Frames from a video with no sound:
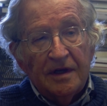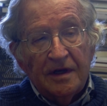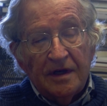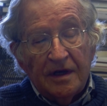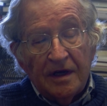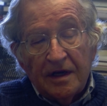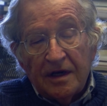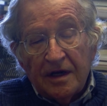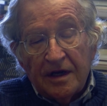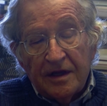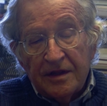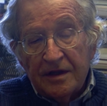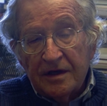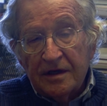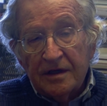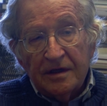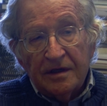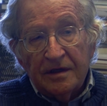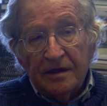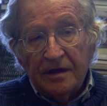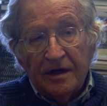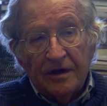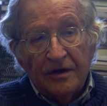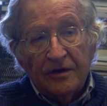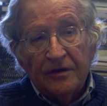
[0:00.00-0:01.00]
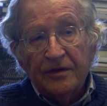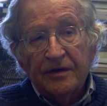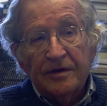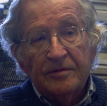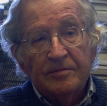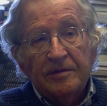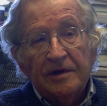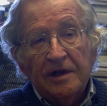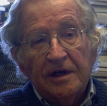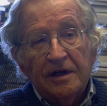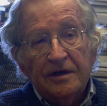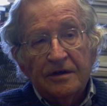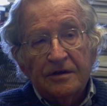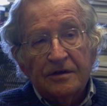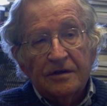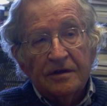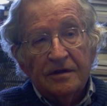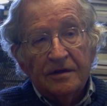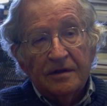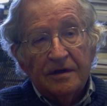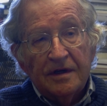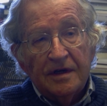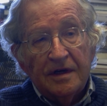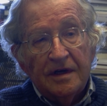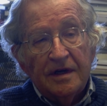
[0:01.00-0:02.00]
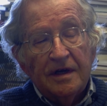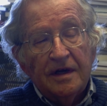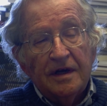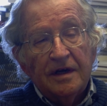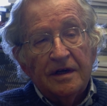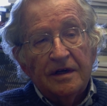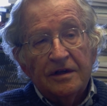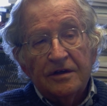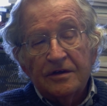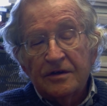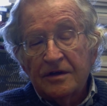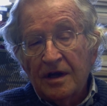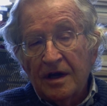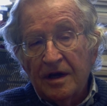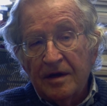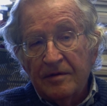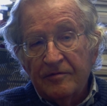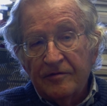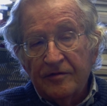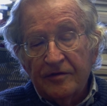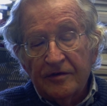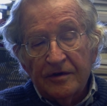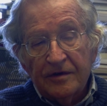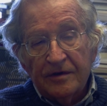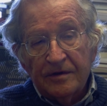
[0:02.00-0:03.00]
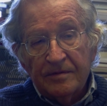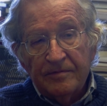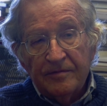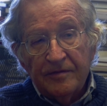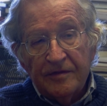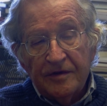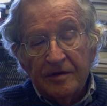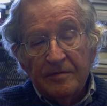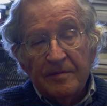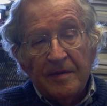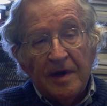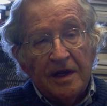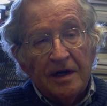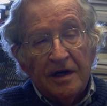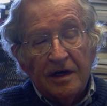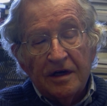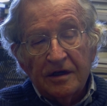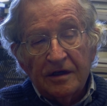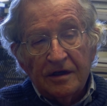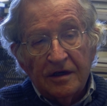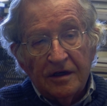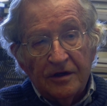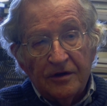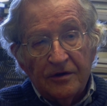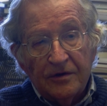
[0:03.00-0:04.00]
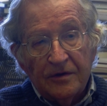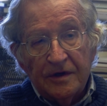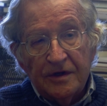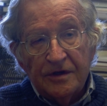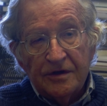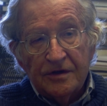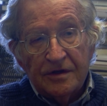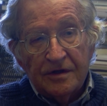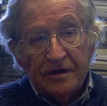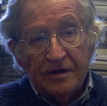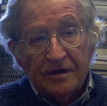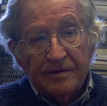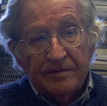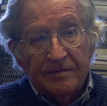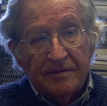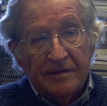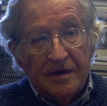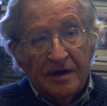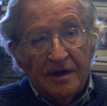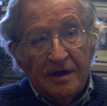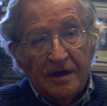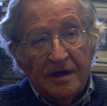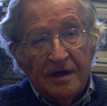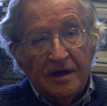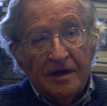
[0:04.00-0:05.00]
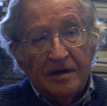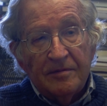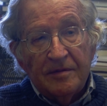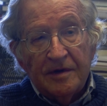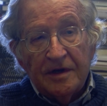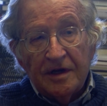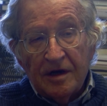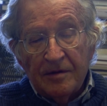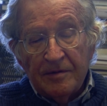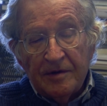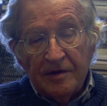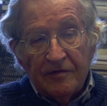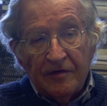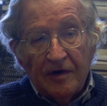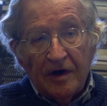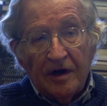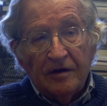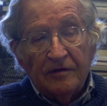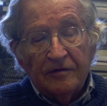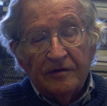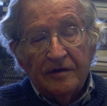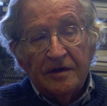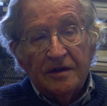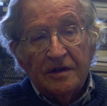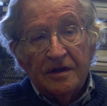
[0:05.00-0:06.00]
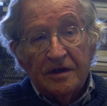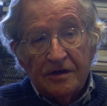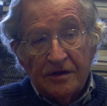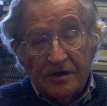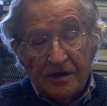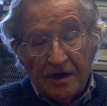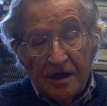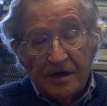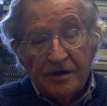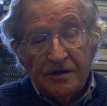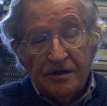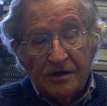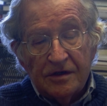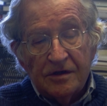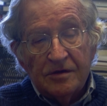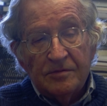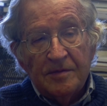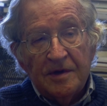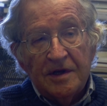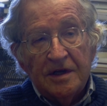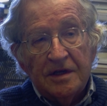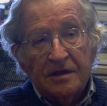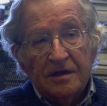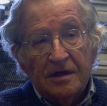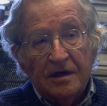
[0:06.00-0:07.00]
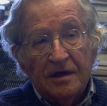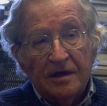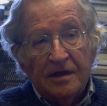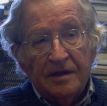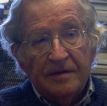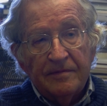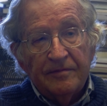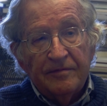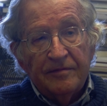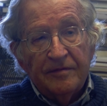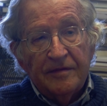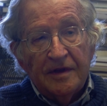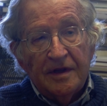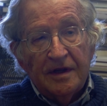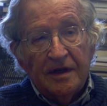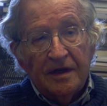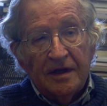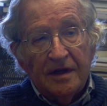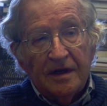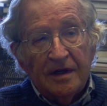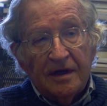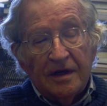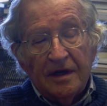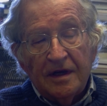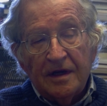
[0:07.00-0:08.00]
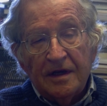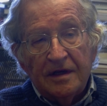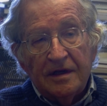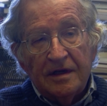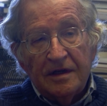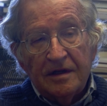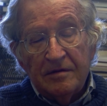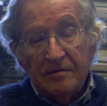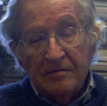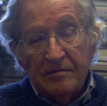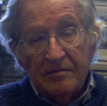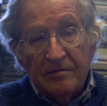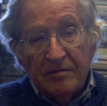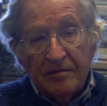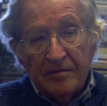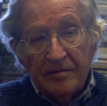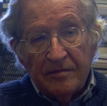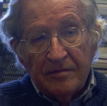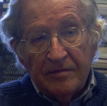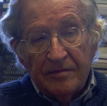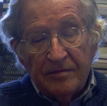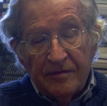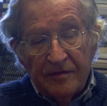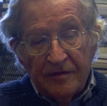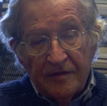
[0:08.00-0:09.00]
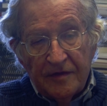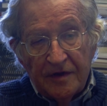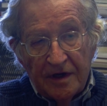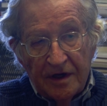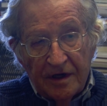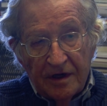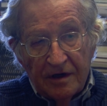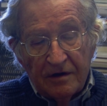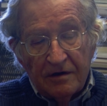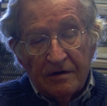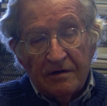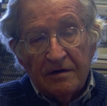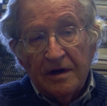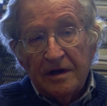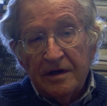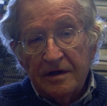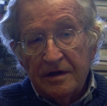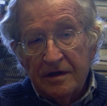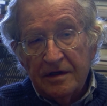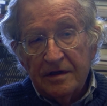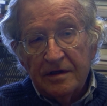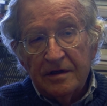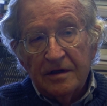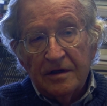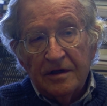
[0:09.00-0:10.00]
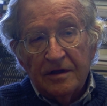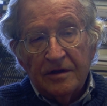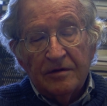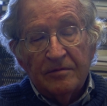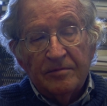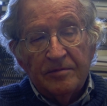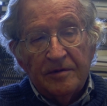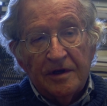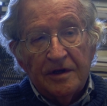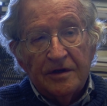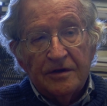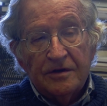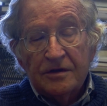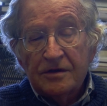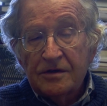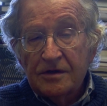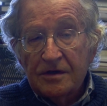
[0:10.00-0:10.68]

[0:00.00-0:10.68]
and I think healthy place. And it's time for the MENA countries to become involved in this, as is being done. And in there and in other places,